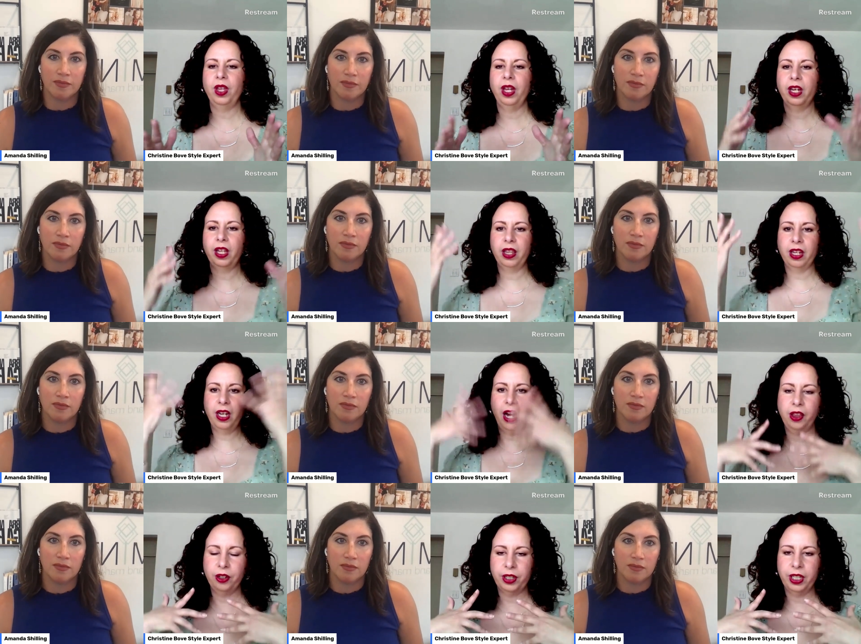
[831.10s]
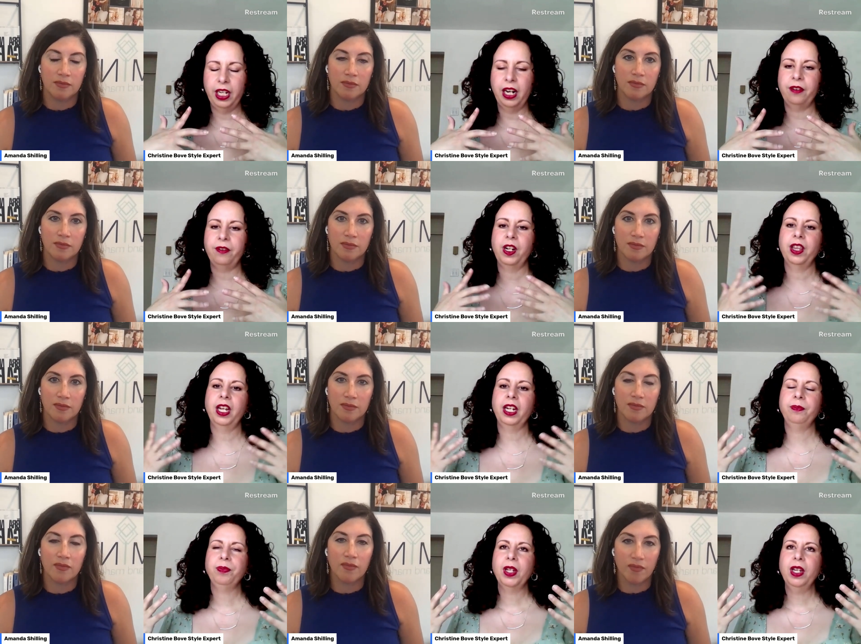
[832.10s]
Speaker 1: the the coloring and
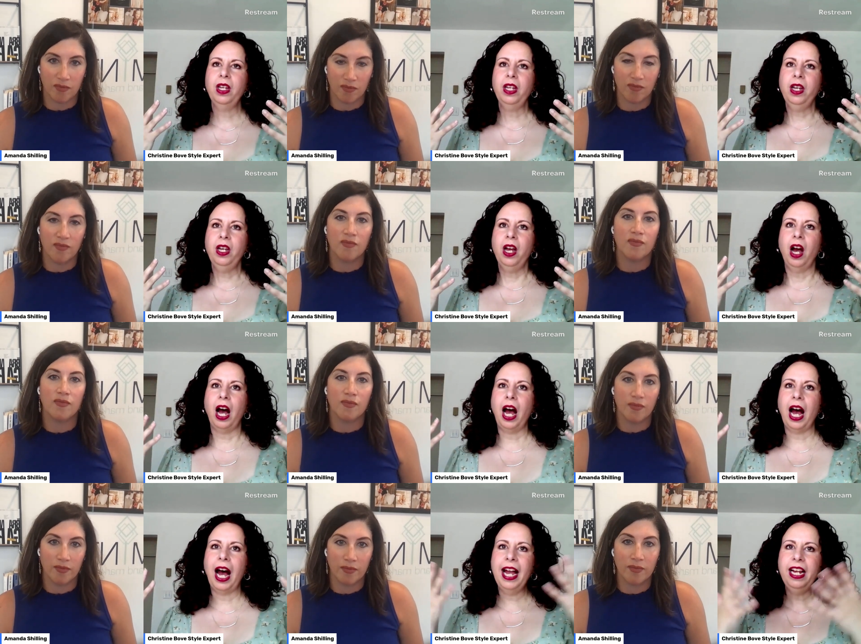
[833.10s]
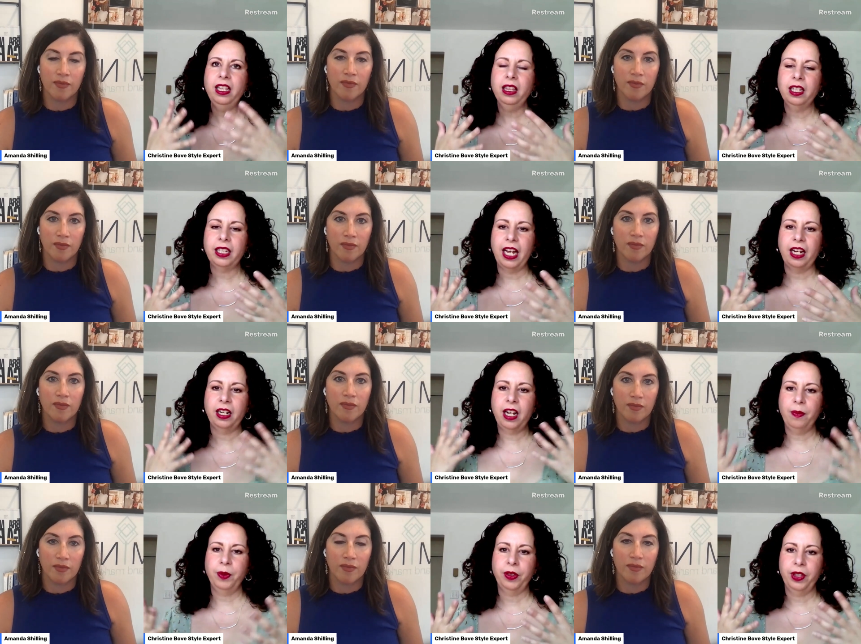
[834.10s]
everything. I look at a
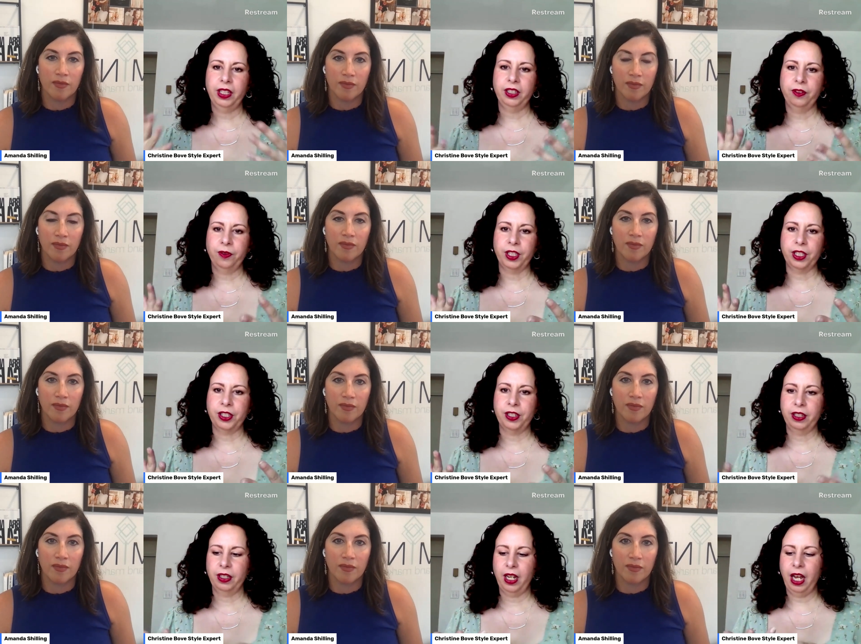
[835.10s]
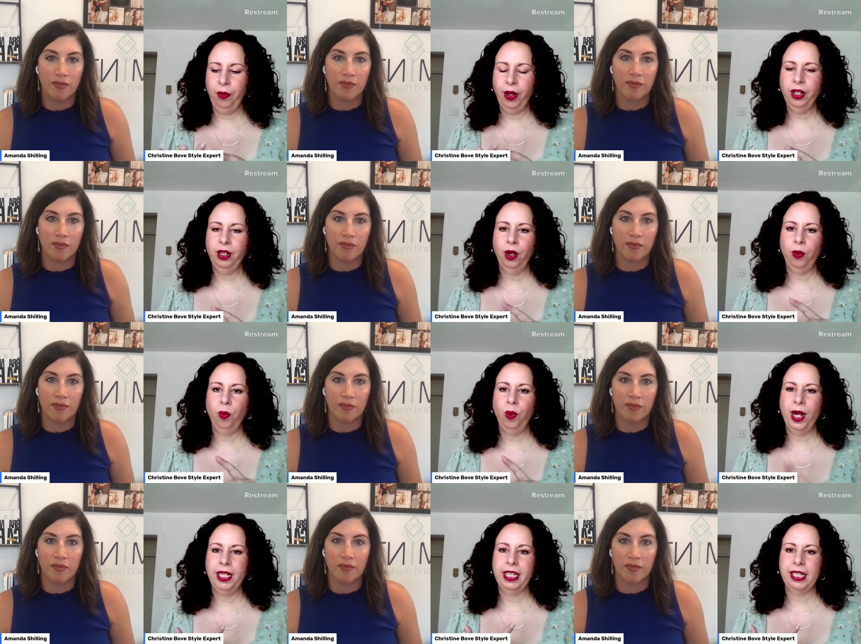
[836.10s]
couple things first. I want to know
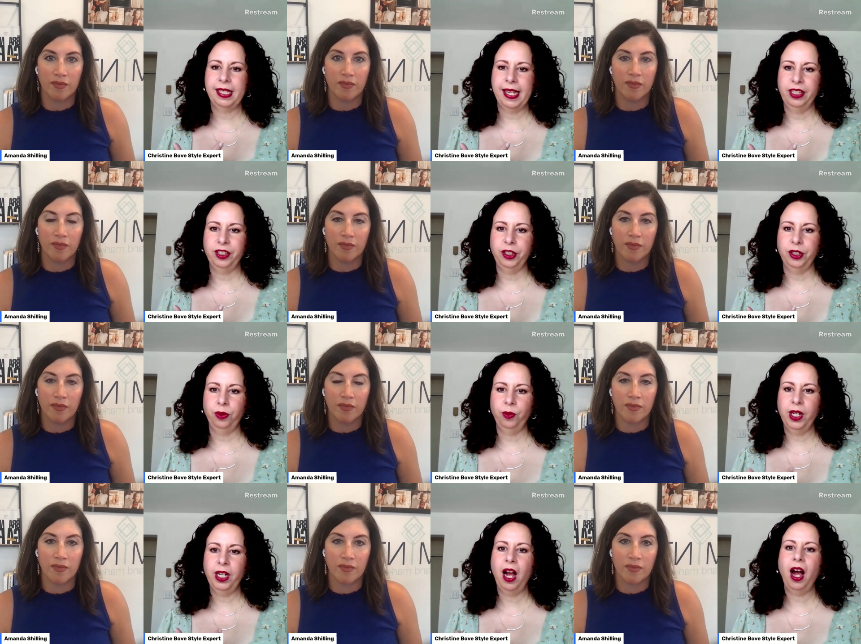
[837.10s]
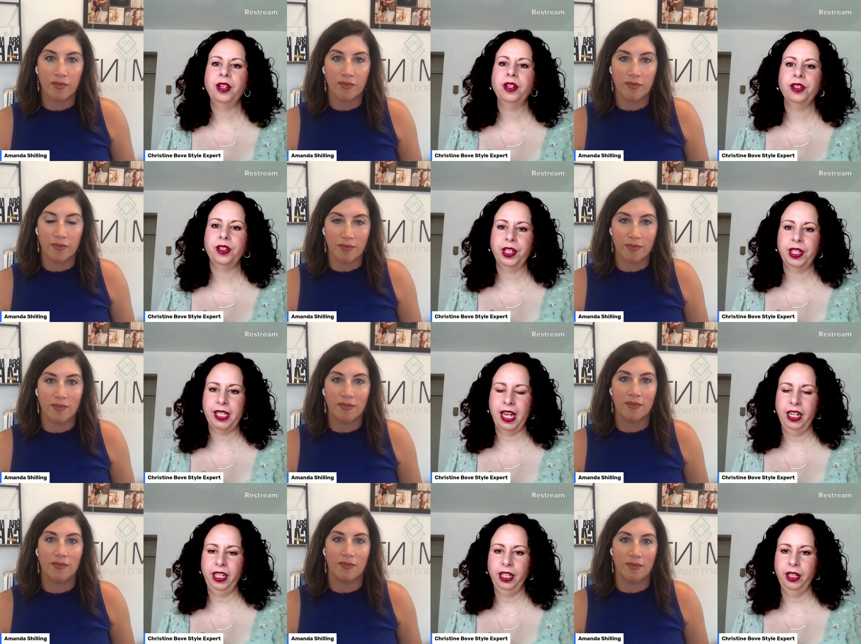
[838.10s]
what excites you, what colors are
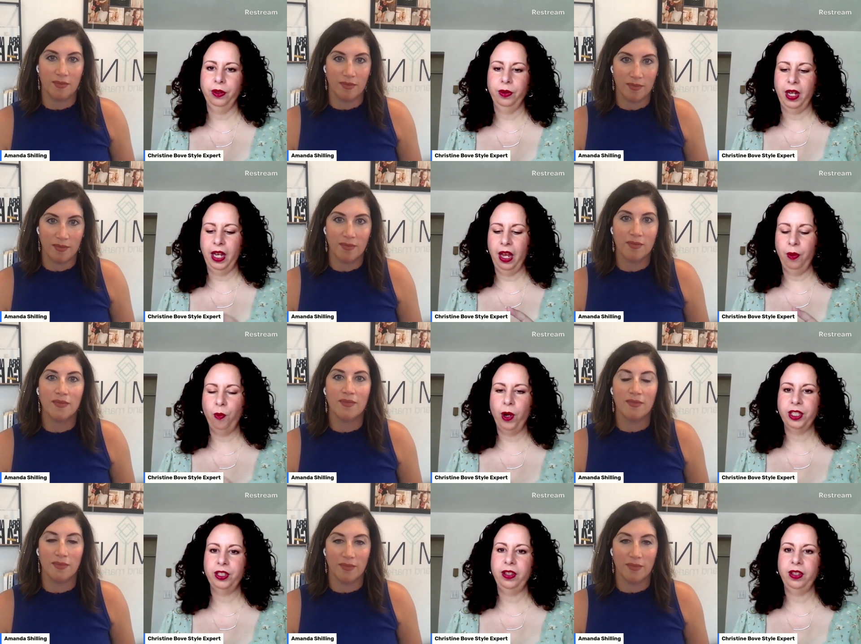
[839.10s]
exciting you, and what